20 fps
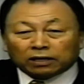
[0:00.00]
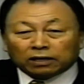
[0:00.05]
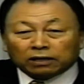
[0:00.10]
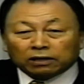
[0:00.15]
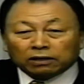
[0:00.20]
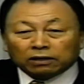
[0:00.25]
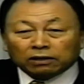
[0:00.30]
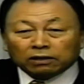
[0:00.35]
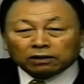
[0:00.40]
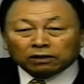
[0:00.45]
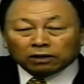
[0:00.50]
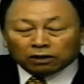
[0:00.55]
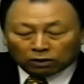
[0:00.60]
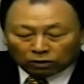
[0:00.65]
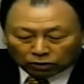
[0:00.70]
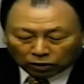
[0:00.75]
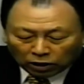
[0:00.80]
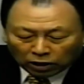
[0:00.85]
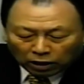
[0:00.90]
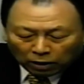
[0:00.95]
blood.
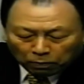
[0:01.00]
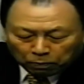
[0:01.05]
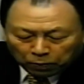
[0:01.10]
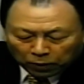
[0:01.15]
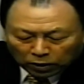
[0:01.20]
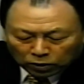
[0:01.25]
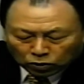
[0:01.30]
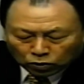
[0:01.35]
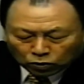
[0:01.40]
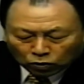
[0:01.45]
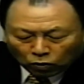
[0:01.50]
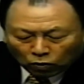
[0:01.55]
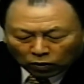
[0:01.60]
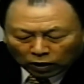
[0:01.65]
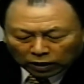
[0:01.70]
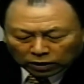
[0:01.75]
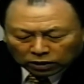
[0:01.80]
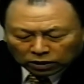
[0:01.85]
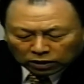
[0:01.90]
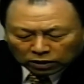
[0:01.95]
Your
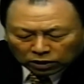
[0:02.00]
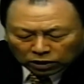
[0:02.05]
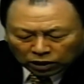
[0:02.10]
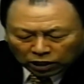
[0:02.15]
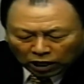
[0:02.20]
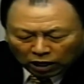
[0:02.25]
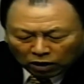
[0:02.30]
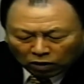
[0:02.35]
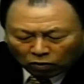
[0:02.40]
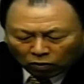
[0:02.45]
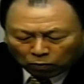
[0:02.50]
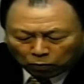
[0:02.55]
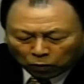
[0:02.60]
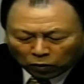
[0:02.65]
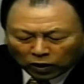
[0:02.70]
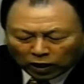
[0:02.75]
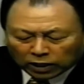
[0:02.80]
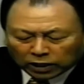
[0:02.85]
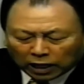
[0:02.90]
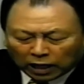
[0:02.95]
blood is what wins
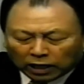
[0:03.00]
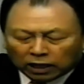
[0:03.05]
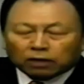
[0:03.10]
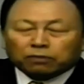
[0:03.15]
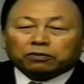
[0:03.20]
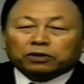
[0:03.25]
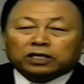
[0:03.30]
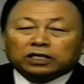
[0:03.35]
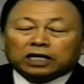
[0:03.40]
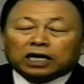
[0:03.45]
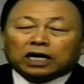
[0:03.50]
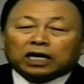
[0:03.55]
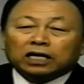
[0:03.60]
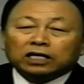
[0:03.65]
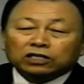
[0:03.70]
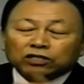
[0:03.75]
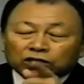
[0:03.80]
over disease.